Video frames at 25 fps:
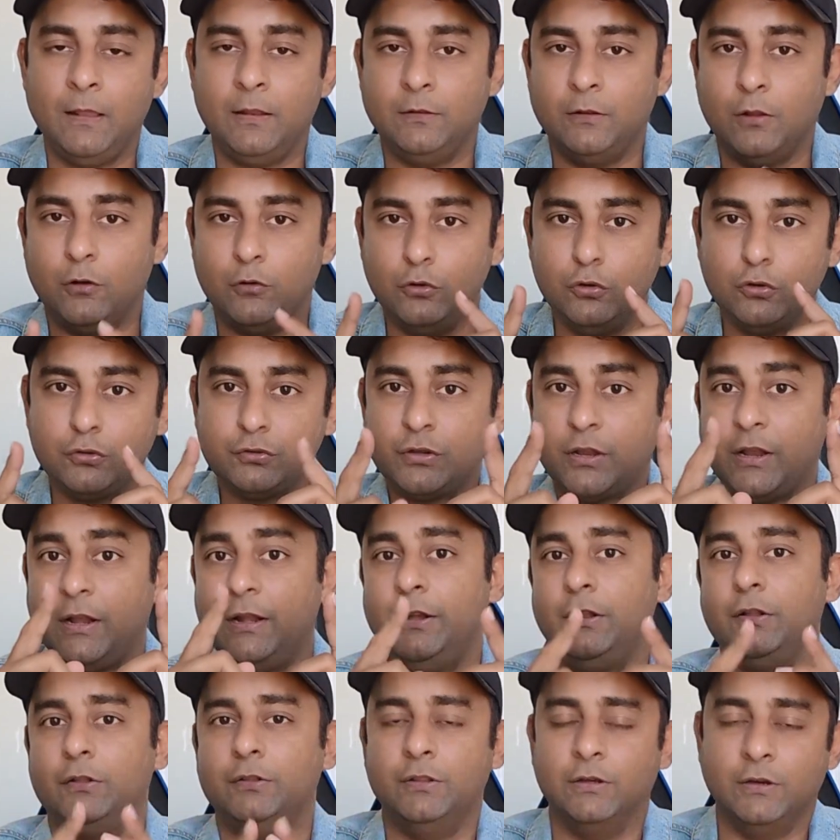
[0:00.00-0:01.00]
Now look
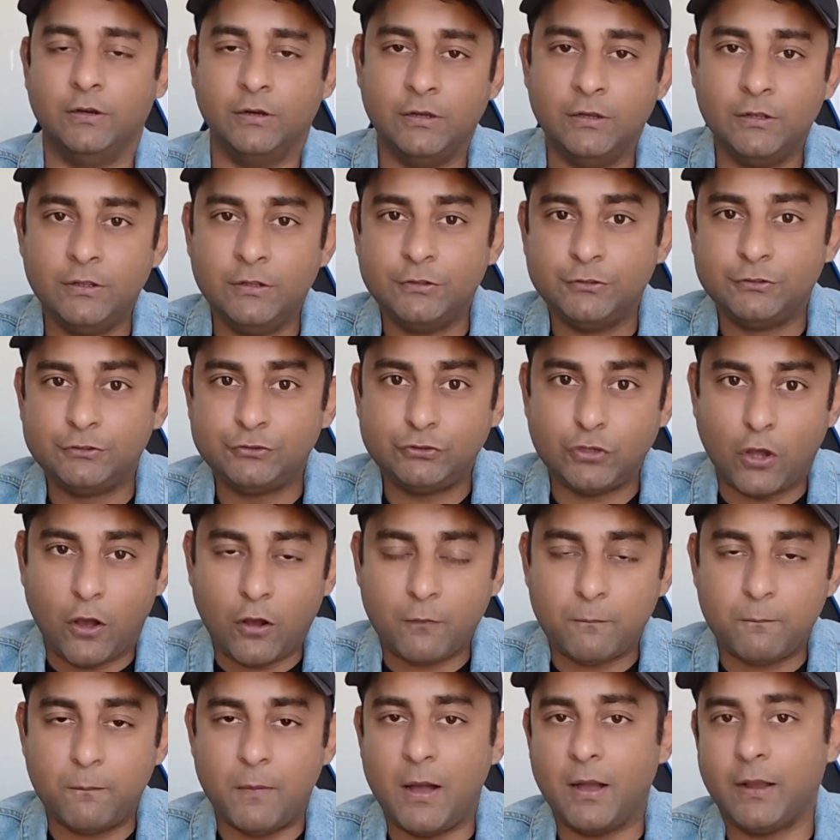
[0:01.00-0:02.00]
into the
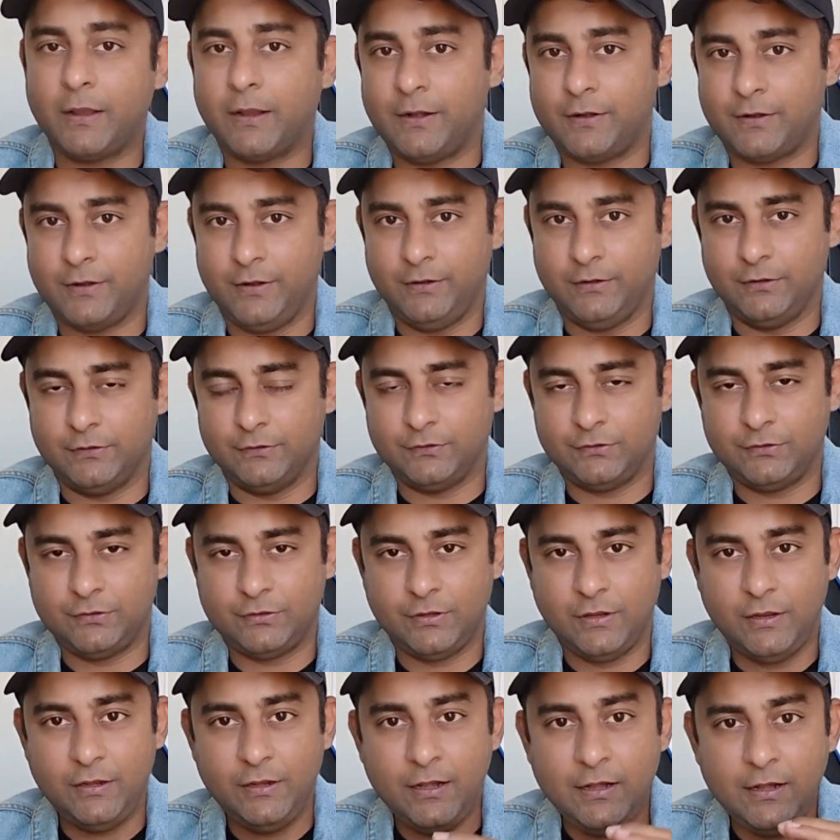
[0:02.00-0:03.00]
stock market returns.
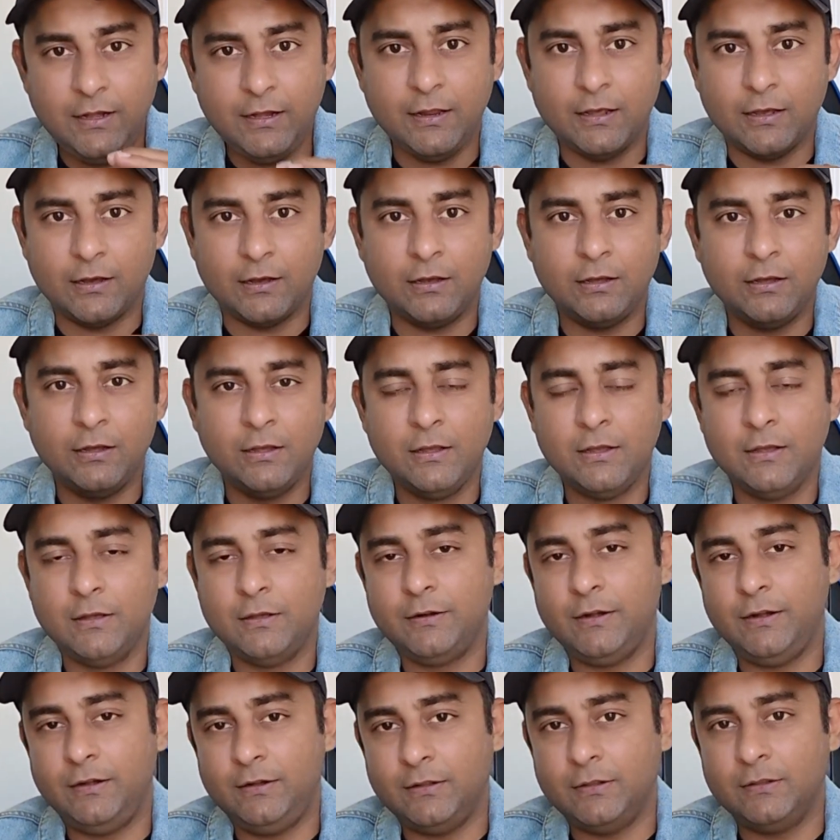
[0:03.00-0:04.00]
In India,
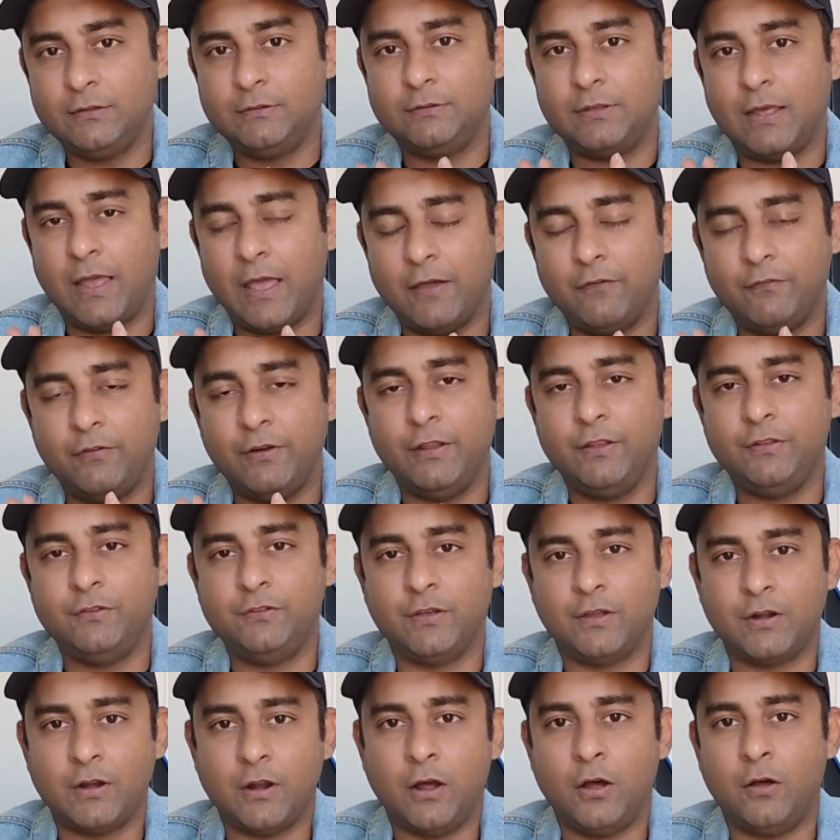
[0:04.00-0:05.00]
returns average
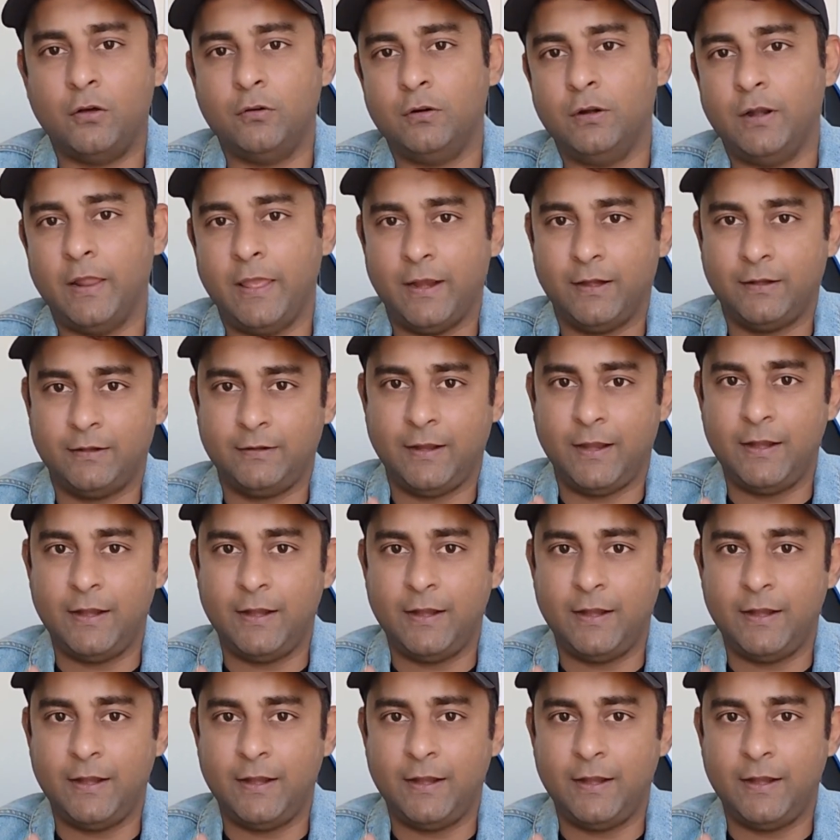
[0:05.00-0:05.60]
around like